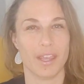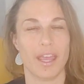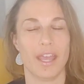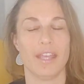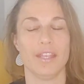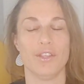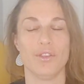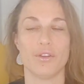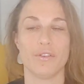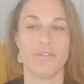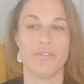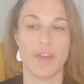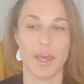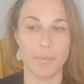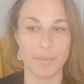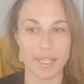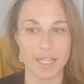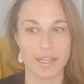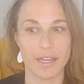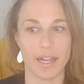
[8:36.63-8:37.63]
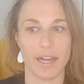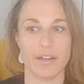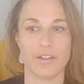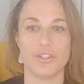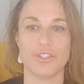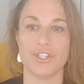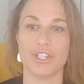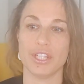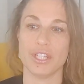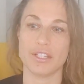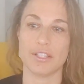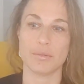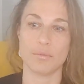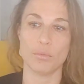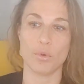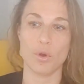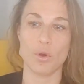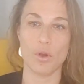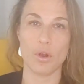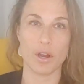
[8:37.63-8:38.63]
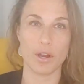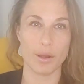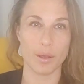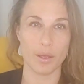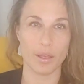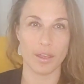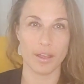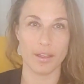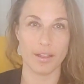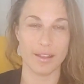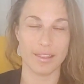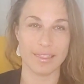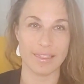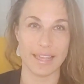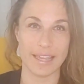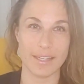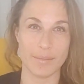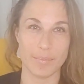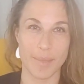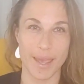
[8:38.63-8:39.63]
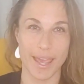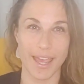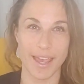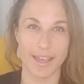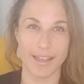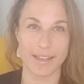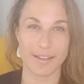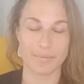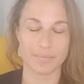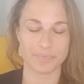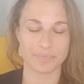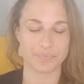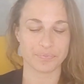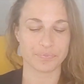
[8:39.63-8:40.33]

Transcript: And your feminine energy is more laid back.